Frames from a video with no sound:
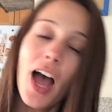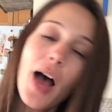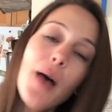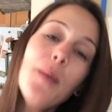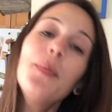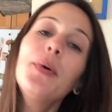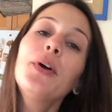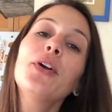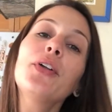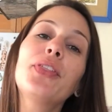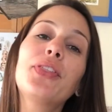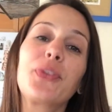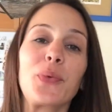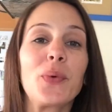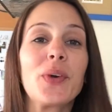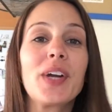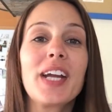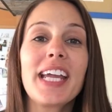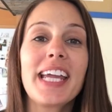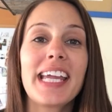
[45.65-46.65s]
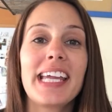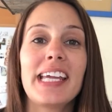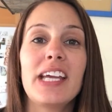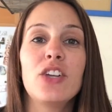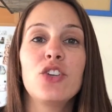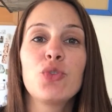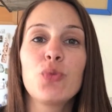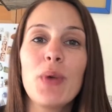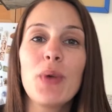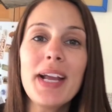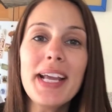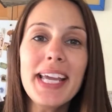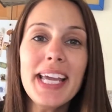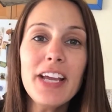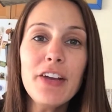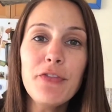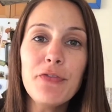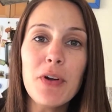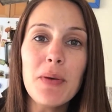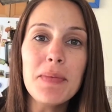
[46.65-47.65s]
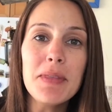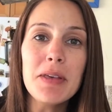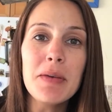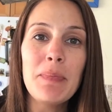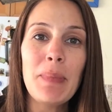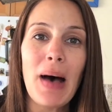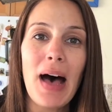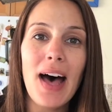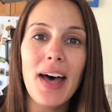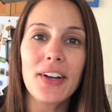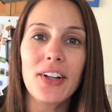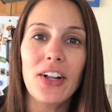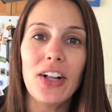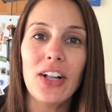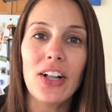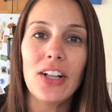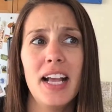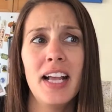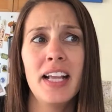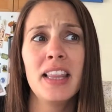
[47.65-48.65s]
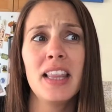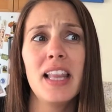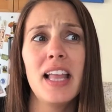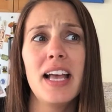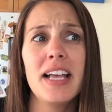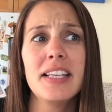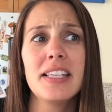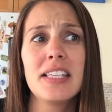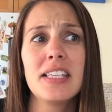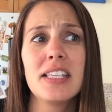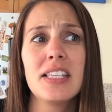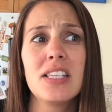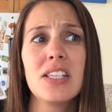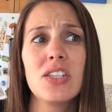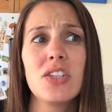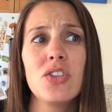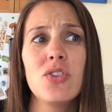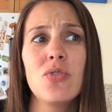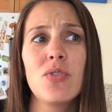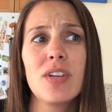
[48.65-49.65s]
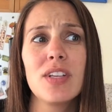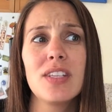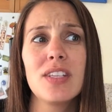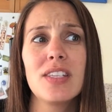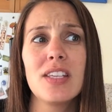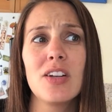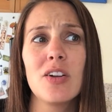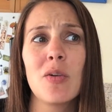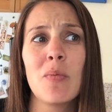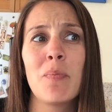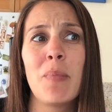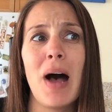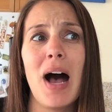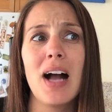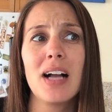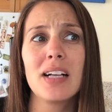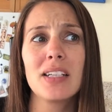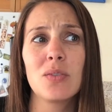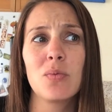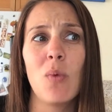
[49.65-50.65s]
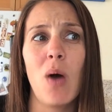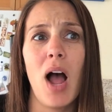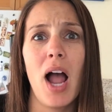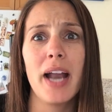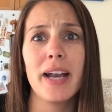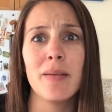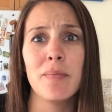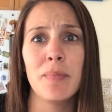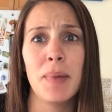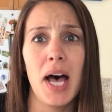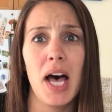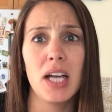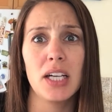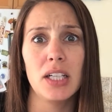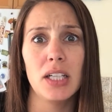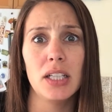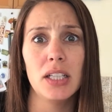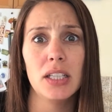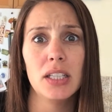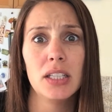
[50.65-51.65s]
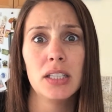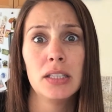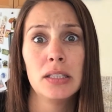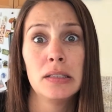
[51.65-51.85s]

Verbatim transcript: Number three, drinking from the bottle, unless you consider boxed wine a bottle.